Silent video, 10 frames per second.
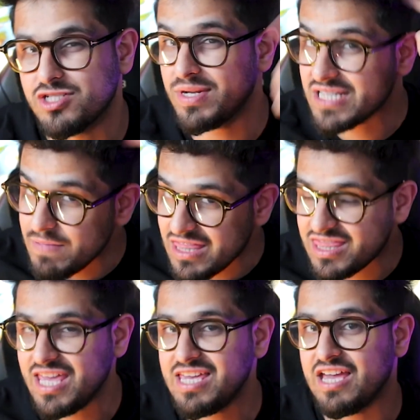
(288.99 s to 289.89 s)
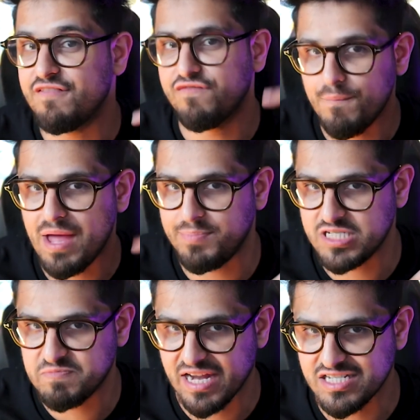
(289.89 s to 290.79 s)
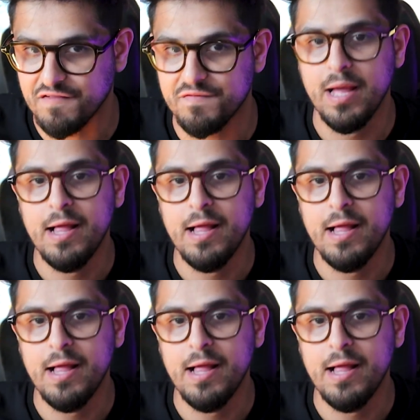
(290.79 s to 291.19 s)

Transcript: so it's gonna be thinking from that perspective.